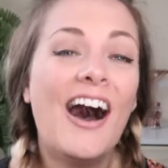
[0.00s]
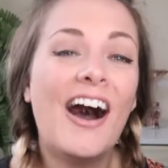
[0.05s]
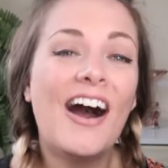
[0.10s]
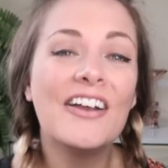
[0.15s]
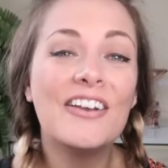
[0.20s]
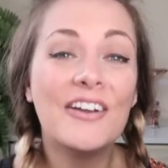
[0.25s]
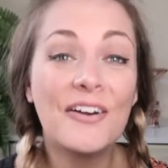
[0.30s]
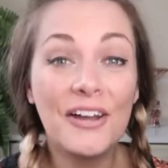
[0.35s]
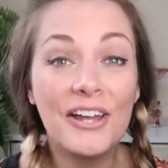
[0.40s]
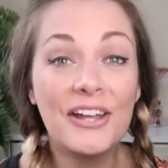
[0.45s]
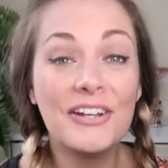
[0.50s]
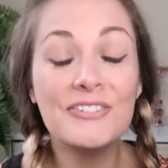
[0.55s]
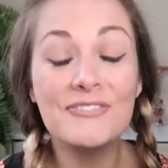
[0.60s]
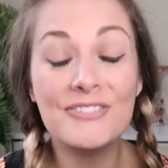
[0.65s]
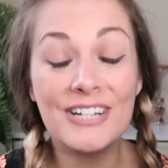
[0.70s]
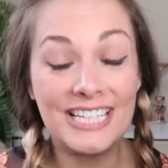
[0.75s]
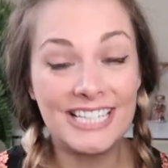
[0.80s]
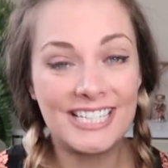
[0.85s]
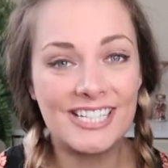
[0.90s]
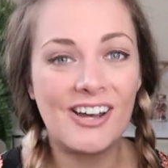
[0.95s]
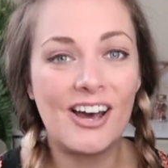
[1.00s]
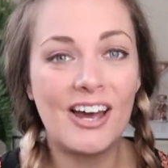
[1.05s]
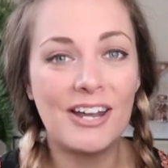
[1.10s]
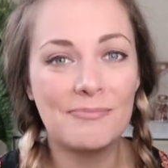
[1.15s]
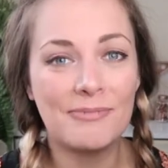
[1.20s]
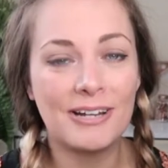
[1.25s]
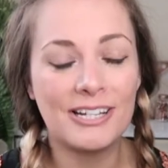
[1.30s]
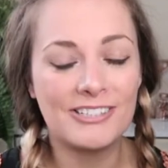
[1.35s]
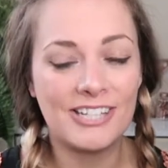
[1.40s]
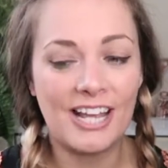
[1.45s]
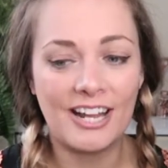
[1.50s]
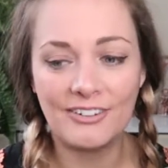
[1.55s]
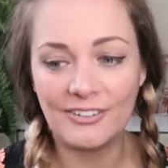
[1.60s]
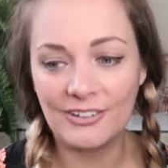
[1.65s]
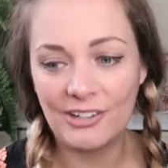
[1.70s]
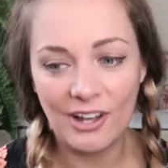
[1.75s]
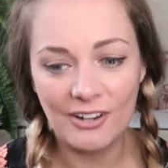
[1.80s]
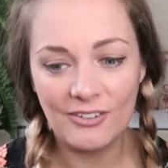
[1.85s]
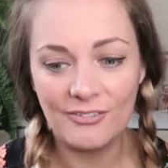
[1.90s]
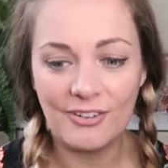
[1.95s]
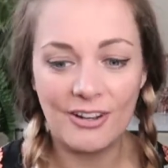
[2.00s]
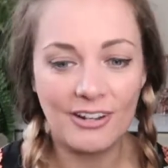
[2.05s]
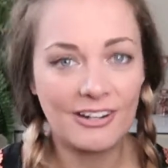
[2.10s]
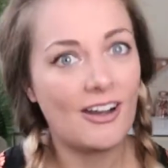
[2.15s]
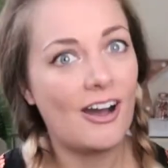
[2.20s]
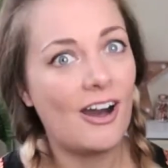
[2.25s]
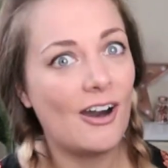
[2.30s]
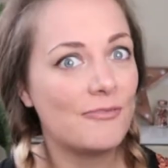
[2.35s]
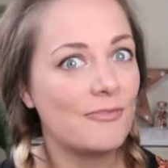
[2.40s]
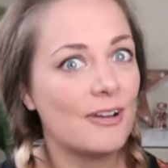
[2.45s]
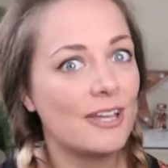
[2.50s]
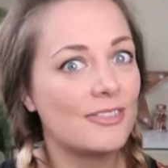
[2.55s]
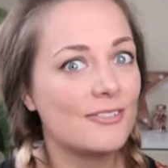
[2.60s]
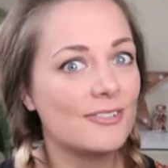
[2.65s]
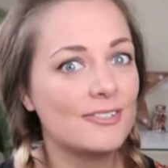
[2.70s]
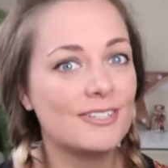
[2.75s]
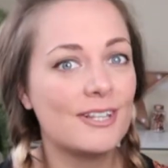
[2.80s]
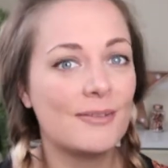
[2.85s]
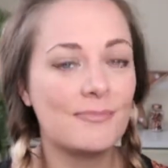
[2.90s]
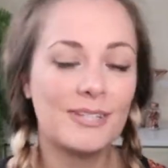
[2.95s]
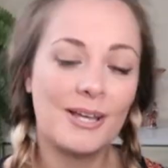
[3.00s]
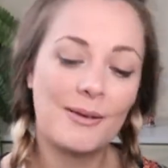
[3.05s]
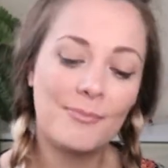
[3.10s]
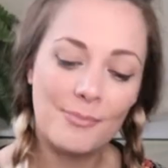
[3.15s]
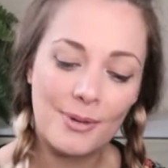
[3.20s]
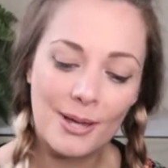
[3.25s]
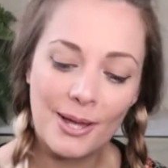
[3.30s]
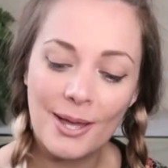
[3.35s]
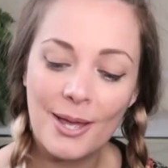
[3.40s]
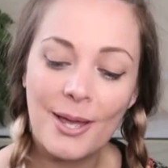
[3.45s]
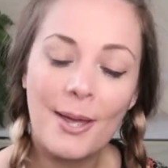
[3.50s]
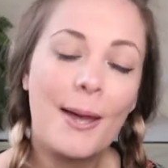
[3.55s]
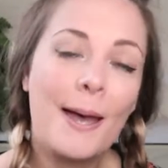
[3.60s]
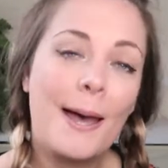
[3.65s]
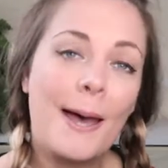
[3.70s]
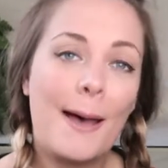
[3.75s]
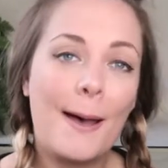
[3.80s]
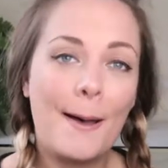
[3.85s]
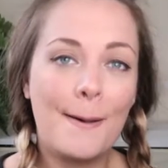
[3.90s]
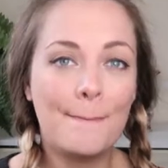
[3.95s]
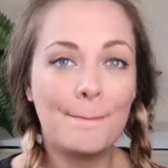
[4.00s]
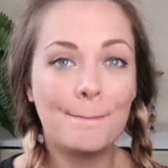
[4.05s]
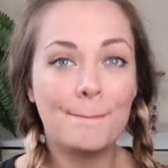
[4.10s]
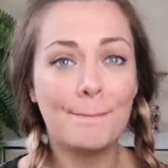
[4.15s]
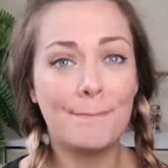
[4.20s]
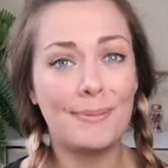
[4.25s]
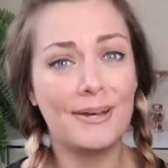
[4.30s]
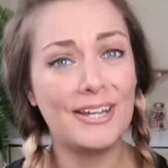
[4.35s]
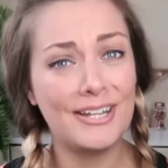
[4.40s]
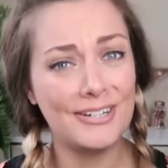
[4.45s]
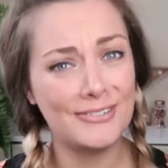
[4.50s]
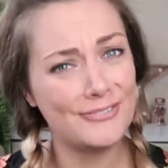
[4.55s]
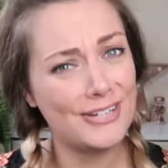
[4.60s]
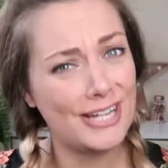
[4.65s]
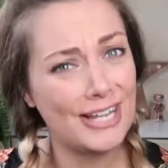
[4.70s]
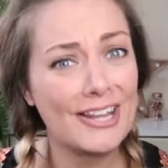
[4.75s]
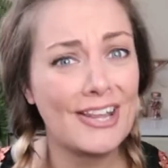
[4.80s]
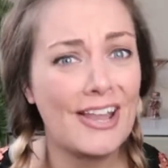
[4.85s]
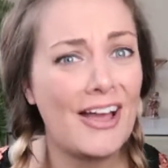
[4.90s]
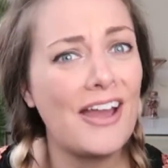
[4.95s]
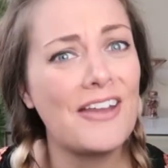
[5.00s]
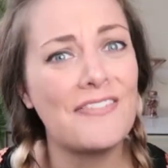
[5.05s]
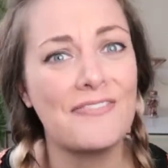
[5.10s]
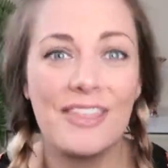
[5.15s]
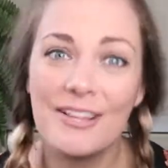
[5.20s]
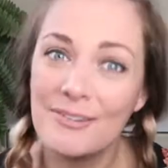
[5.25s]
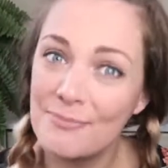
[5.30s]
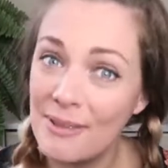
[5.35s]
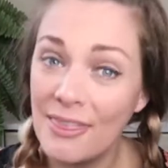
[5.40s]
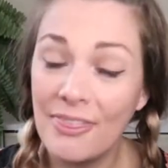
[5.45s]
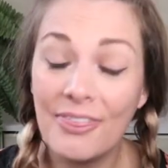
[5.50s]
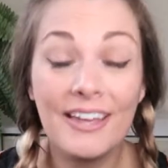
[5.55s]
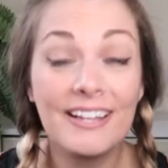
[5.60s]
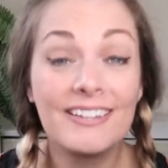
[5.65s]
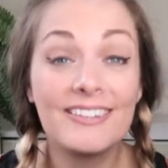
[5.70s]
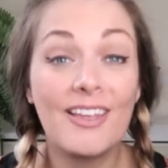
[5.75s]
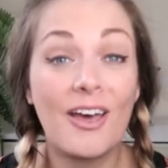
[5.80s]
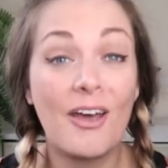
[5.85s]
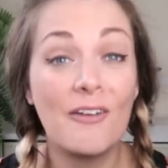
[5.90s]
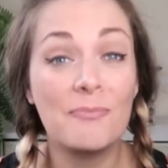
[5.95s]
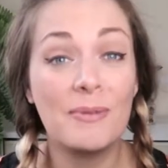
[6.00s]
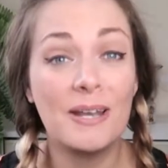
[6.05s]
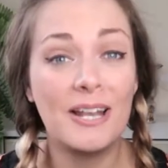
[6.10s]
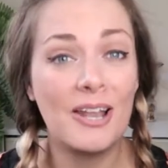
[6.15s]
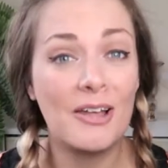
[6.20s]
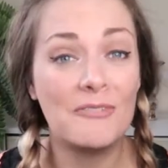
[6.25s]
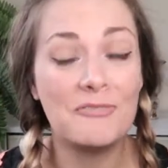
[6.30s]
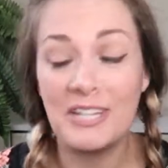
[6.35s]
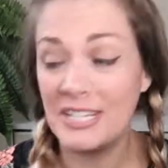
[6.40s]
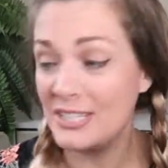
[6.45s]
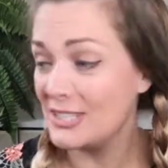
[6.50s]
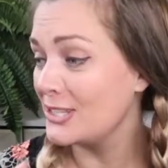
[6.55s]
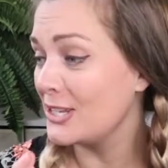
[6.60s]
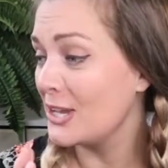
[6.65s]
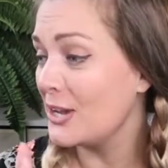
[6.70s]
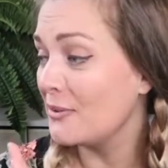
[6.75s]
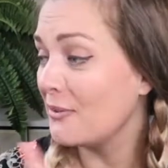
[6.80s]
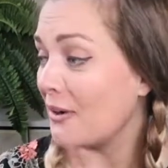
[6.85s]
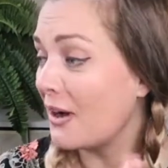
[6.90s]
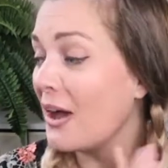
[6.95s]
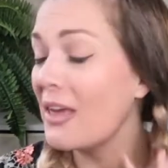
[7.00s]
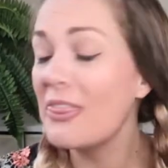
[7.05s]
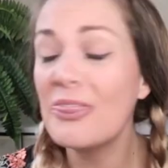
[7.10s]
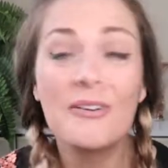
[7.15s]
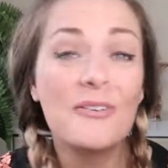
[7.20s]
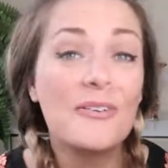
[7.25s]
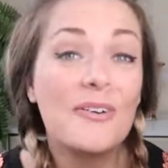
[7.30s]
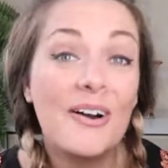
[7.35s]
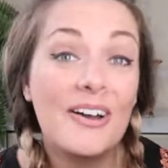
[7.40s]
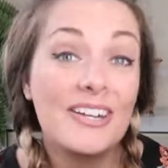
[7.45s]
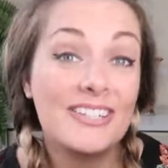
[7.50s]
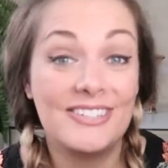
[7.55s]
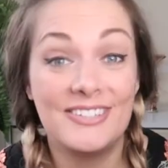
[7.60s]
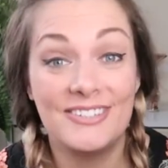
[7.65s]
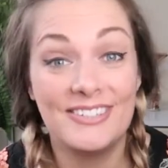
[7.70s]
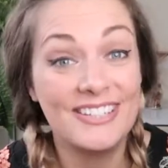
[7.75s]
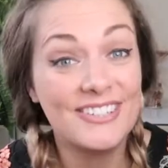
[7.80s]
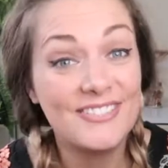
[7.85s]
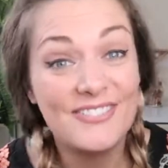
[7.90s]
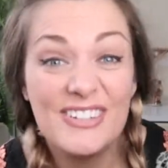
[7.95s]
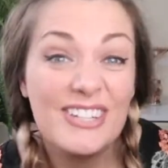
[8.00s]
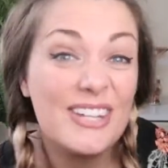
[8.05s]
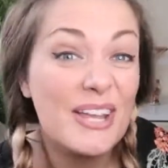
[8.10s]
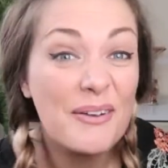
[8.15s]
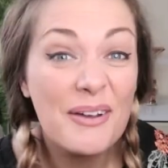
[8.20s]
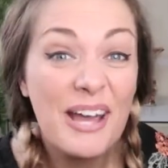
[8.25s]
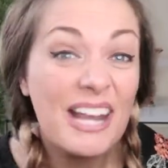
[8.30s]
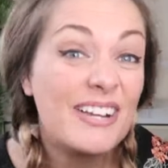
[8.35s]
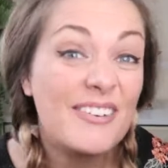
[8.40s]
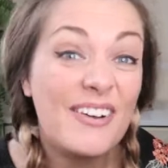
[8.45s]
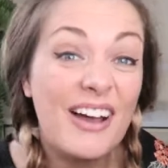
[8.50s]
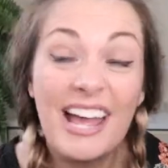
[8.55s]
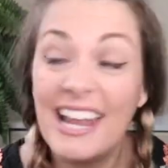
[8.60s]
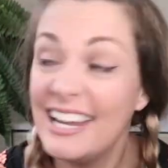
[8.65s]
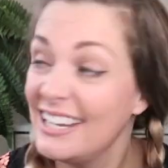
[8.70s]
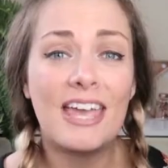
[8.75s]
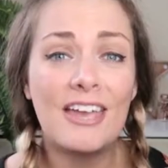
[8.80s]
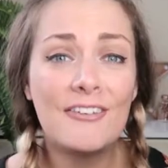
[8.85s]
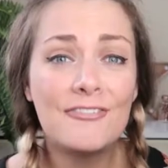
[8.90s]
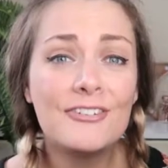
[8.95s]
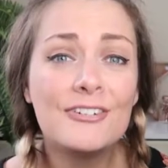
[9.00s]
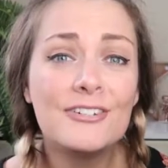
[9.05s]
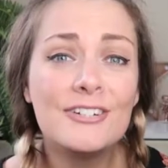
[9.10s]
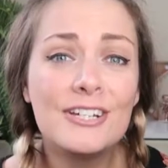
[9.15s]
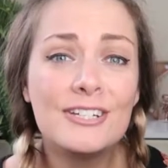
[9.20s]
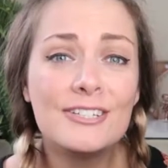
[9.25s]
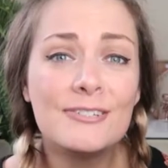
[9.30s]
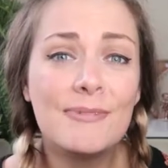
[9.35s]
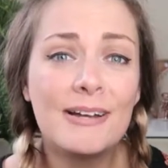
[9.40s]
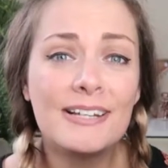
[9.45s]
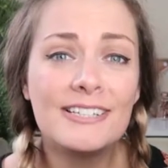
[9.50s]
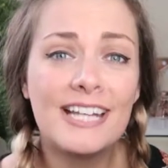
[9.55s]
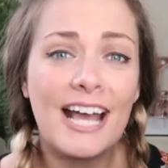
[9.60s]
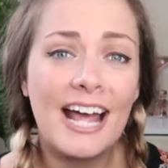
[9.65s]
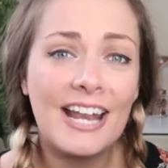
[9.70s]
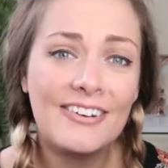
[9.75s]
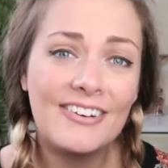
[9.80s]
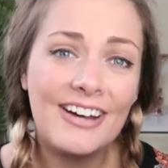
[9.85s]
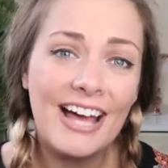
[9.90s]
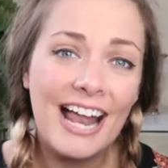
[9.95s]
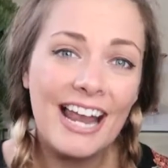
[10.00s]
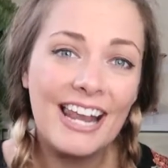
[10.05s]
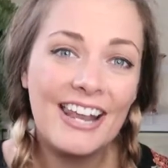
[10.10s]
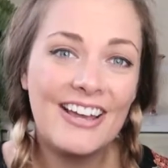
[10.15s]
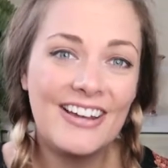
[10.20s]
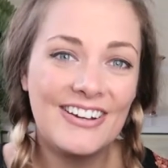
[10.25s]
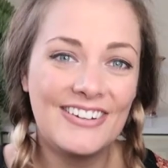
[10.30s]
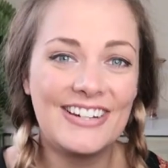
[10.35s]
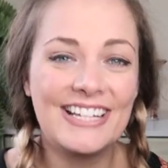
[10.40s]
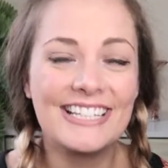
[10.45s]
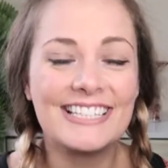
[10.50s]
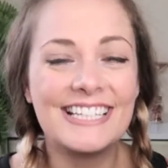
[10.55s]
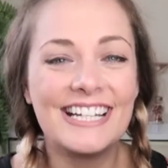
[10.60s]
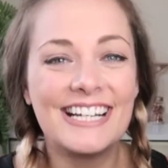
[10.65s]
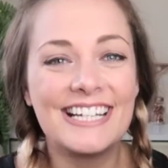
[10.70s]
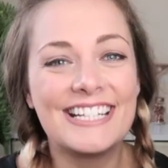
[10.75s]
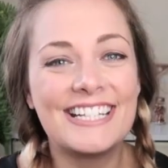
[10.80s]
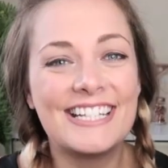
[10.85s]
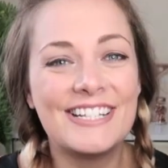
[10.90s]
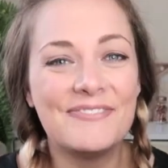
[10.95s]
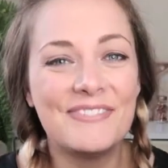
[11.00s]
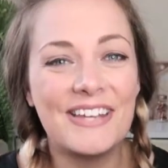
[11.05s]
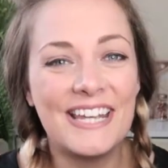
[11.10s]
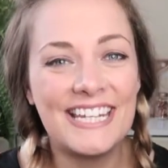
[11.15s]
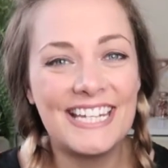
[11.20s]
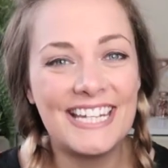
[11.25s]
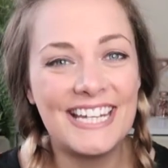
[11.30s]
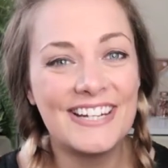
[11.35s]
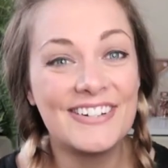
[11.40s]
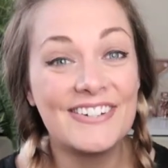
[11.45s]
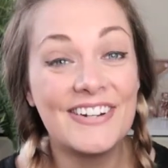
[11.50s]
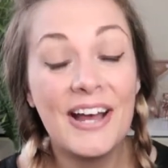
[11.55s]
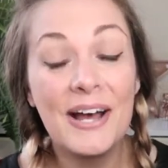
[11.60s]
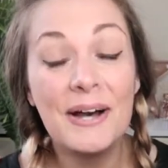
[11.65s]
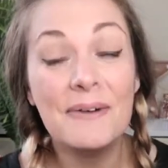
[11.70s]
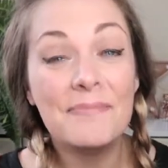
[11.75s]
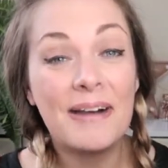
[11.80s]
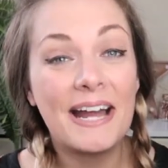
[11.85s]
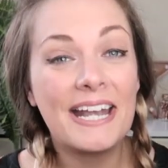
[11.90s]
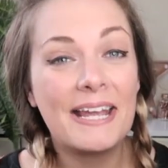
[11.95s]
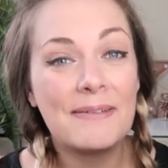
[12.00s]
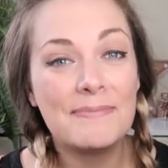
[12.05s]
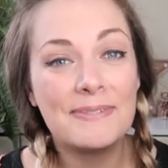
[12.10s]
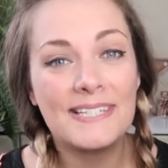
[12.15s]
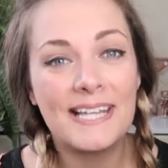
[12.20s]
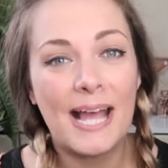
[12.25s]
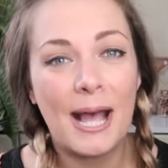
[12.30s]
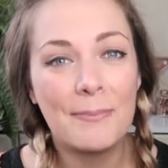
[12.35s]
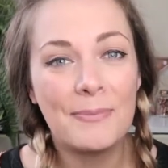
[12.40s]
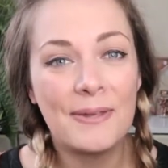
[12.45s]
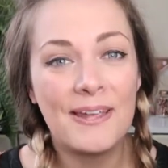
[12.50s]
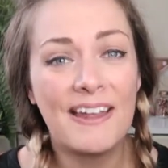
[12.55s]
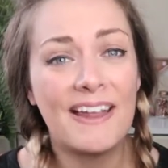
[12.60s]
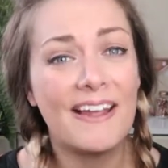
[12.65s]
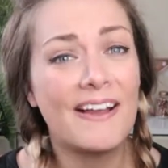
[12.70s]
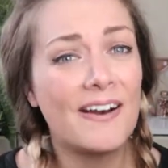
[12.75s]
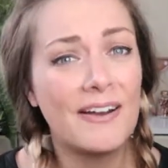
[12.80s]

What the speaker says: I know I only restarted my channel kind of like halfway through September, but in real life there's been things that I've been loving, so I thought I'd do this video anyway. If you're new to my channel, hello, it's nice to meet you. My name's Tabby.